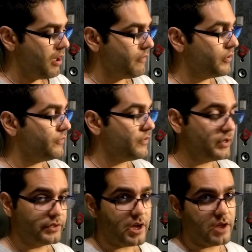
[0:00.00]
For the
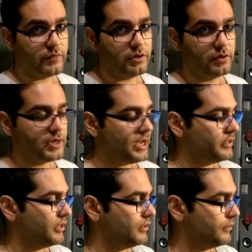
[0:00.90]
first time when you connect
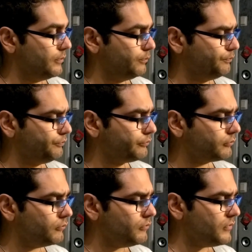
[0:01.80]
it,
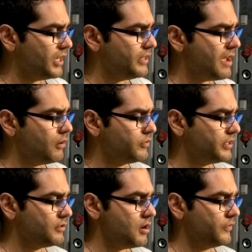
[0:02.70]
it downloads a
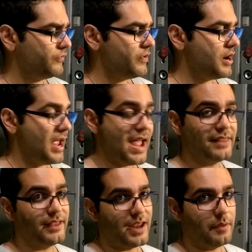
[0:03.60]
software
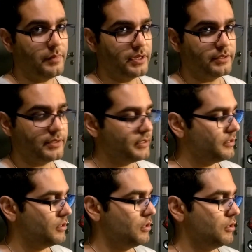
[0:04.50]
and an ambience
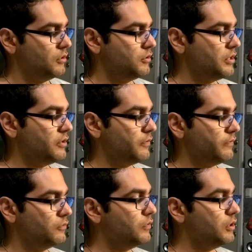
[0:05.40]
so that your
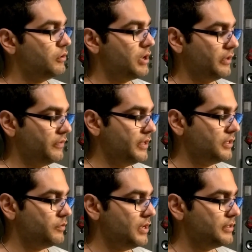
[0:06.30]
phone will look like this
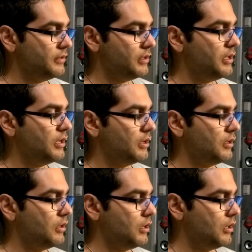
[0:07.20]
basically.
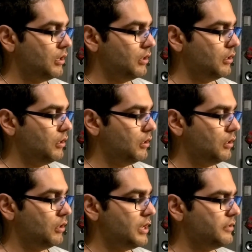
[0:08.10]

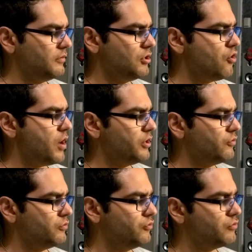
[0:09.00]
And no, I
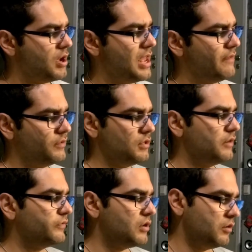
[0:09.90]
do not have a
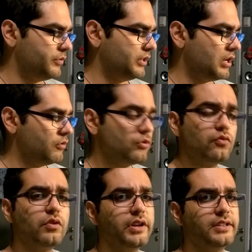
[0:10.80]
software update. I don't know
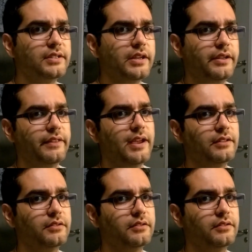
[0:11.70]
why it's saying that.